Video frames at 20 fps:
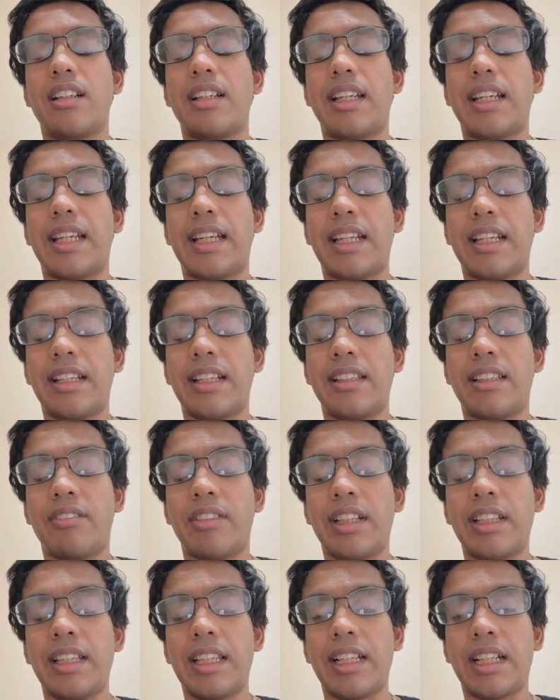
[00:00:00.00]

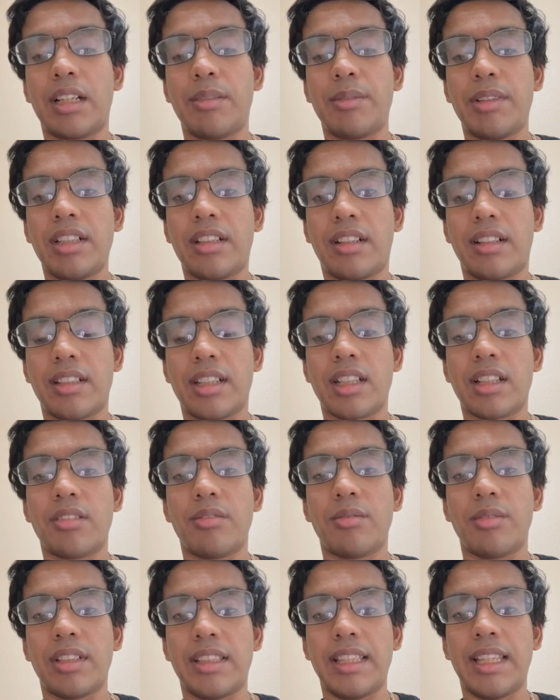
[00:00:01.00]
come in contact
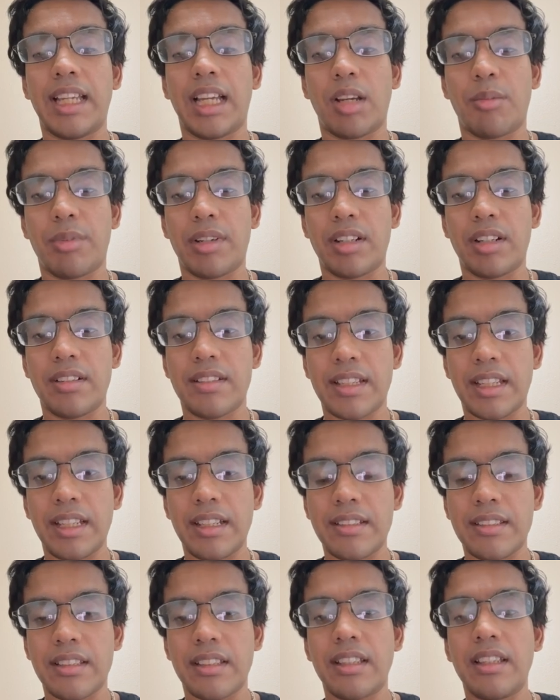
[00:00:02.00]
with the
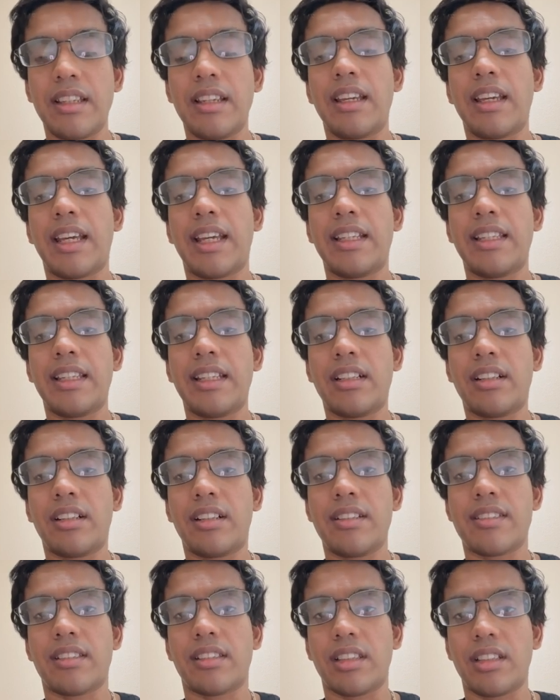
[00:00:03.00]
hepatocytes and they
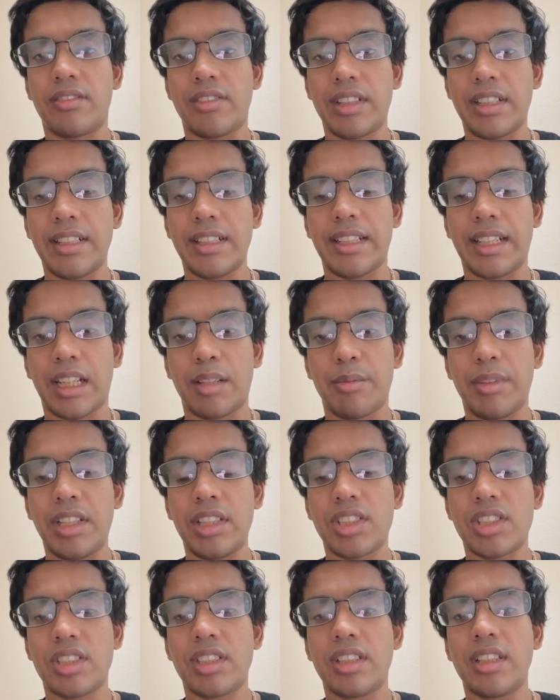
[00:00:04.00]
cause liver
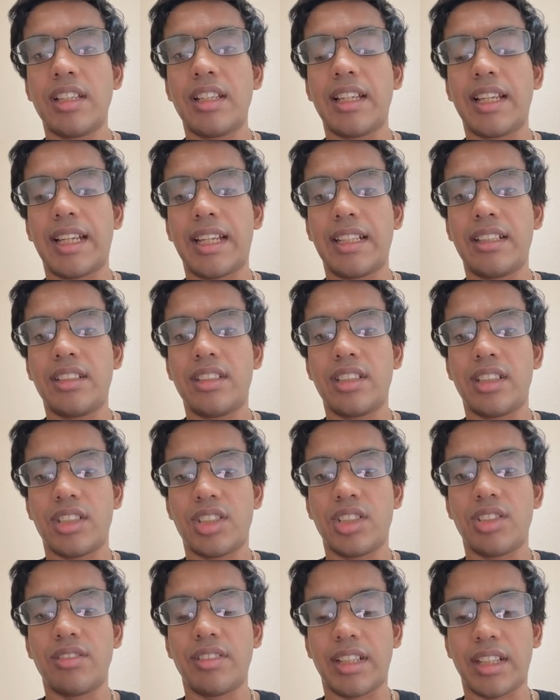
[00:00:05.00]
damage and
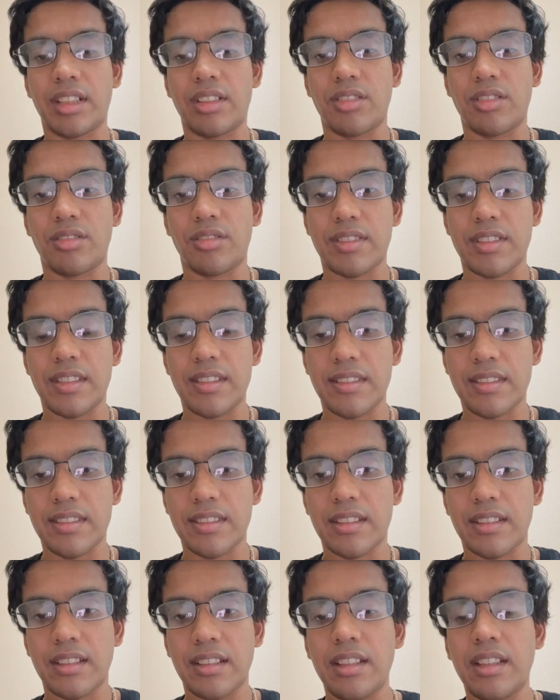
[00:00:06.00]
tissue necrosis.
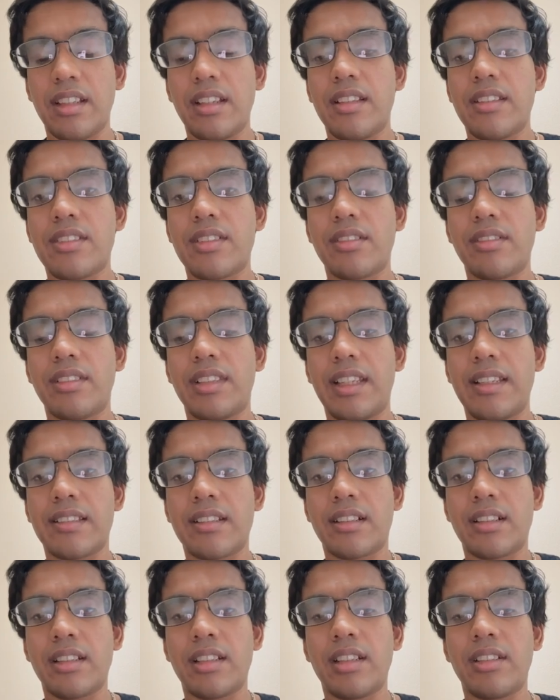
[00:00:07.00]
So these
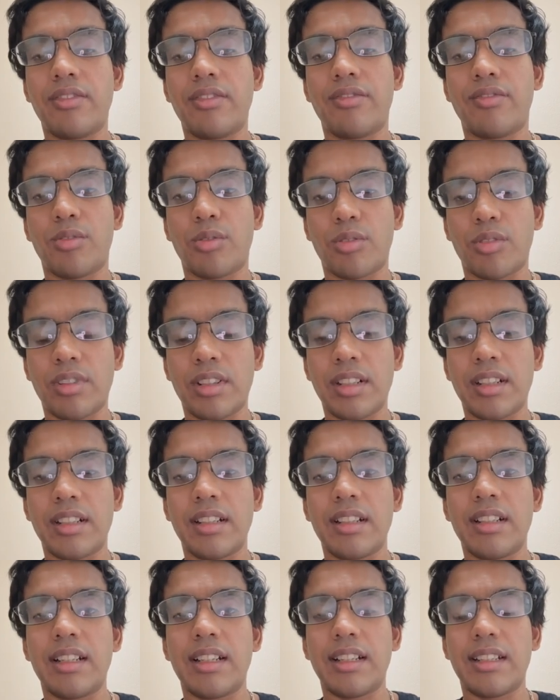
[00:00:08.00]
are the four
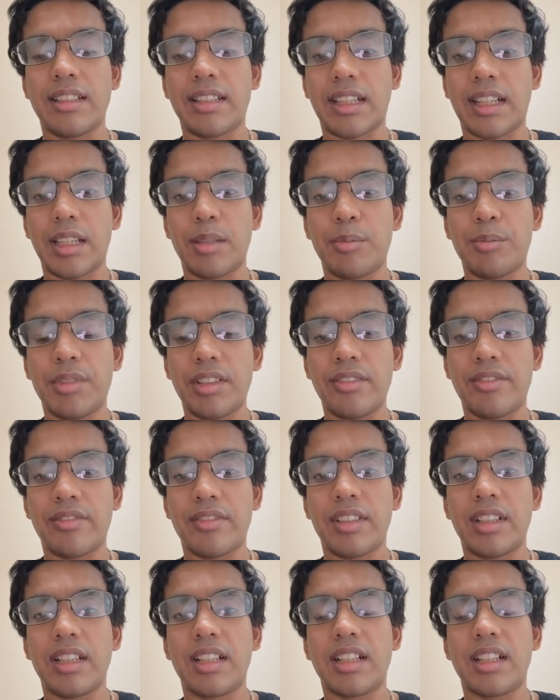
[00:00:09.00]
type of
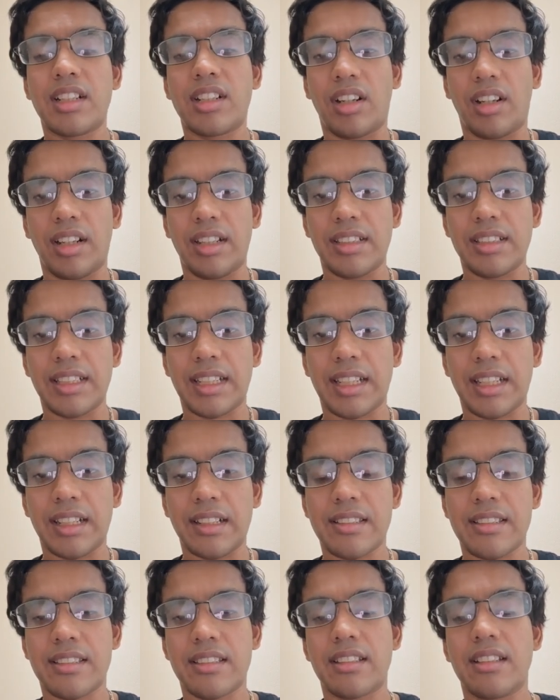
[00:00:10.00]

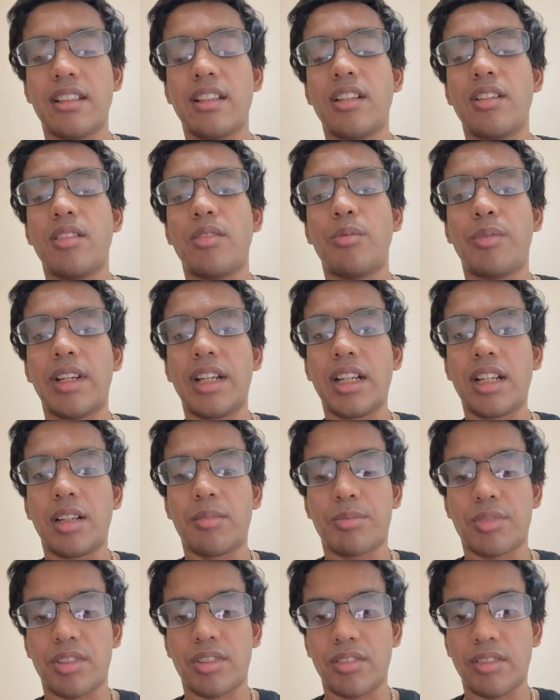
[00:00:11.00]
contacts where a
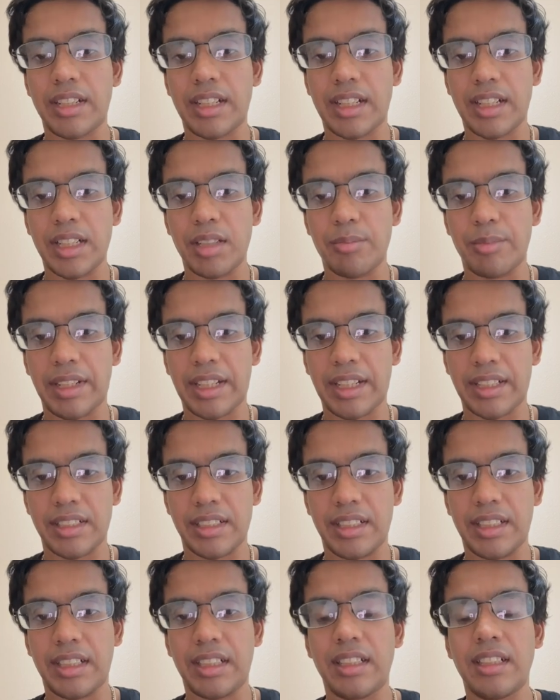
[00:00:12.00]
prokaryotic
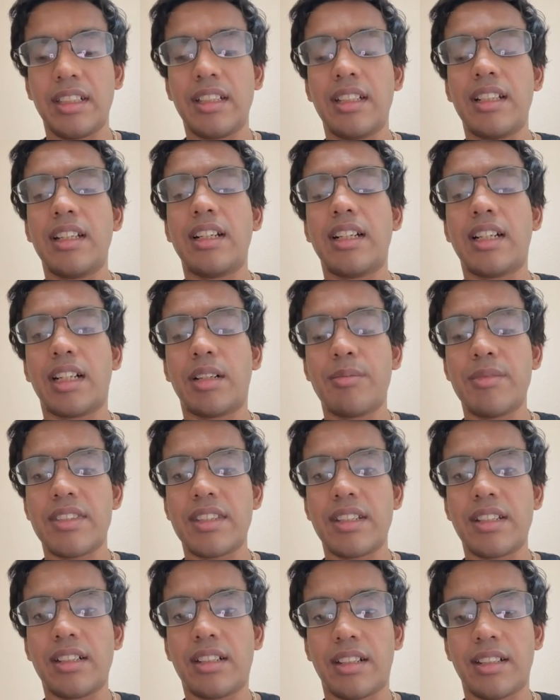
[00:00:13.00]
bacteria comes
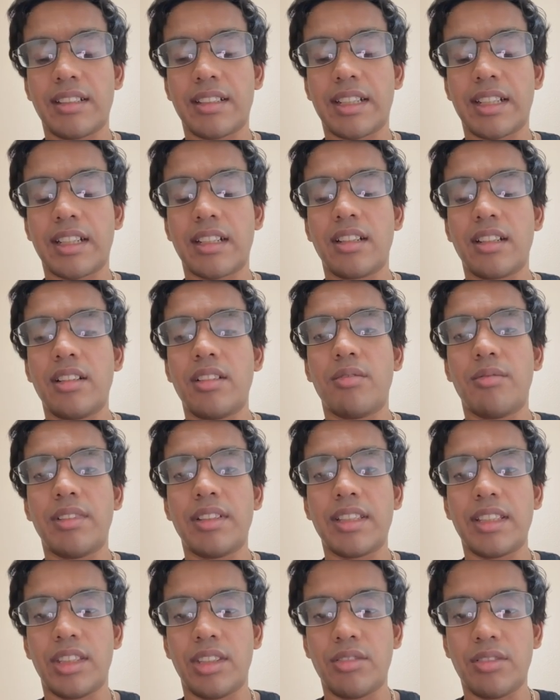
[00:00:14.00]
in contact with
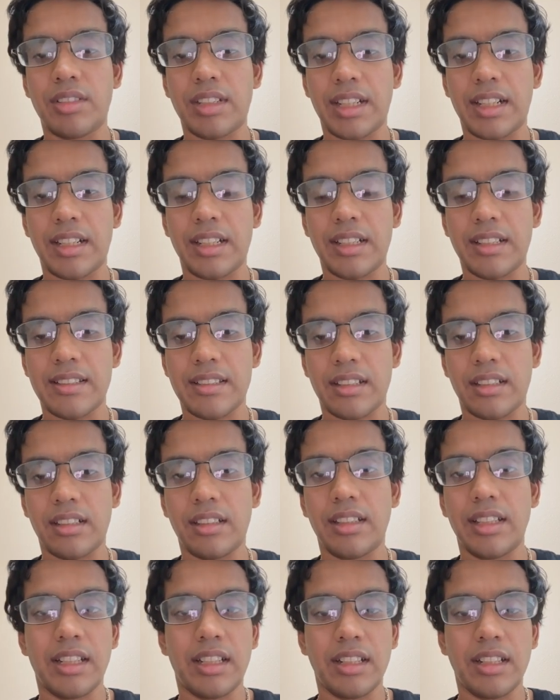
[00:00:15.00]
a eukaryotic cell in our